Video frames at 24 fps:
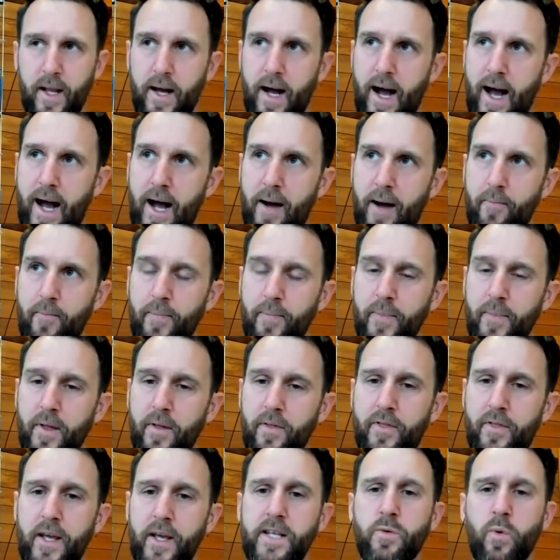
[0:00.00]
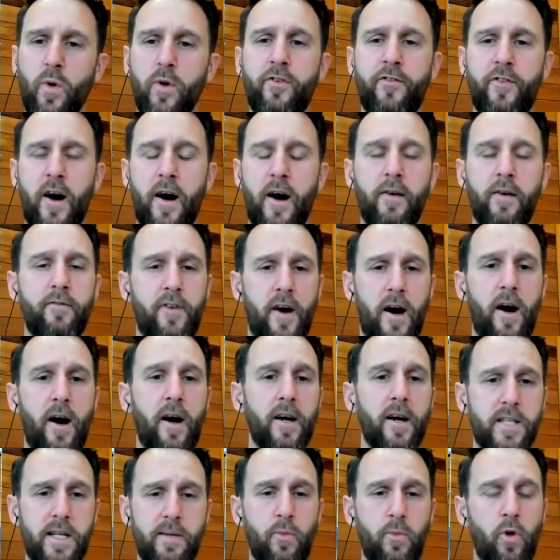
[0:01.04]
um, these were far,
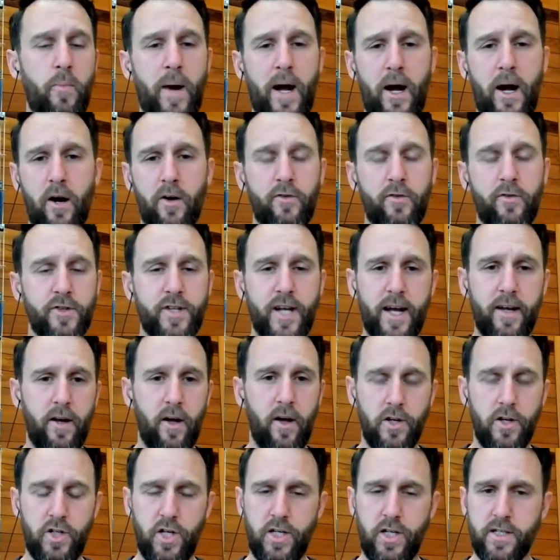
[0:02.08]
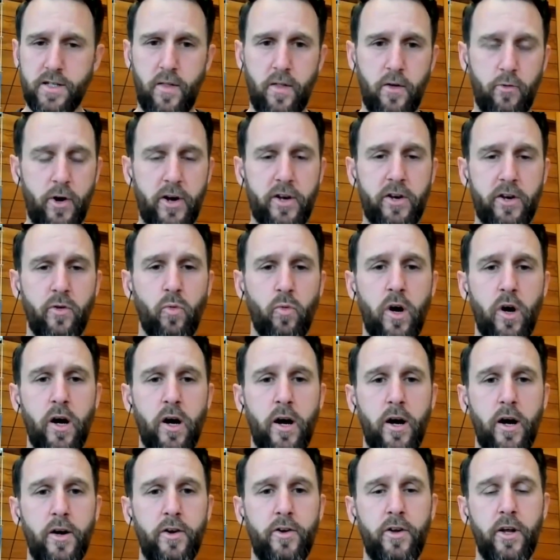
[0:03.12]
vastly more powerful technologies than the written
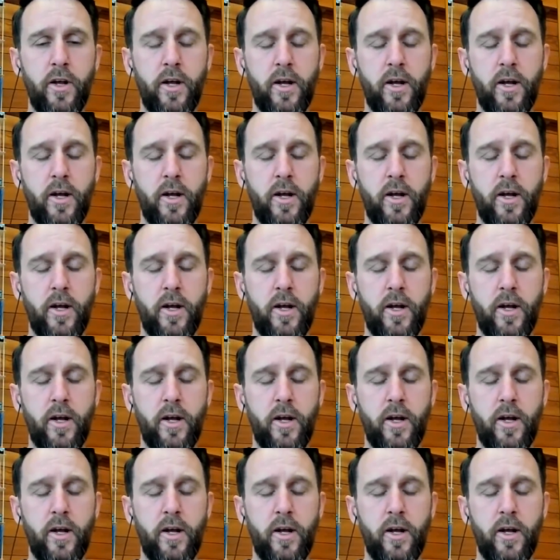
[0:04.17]
word.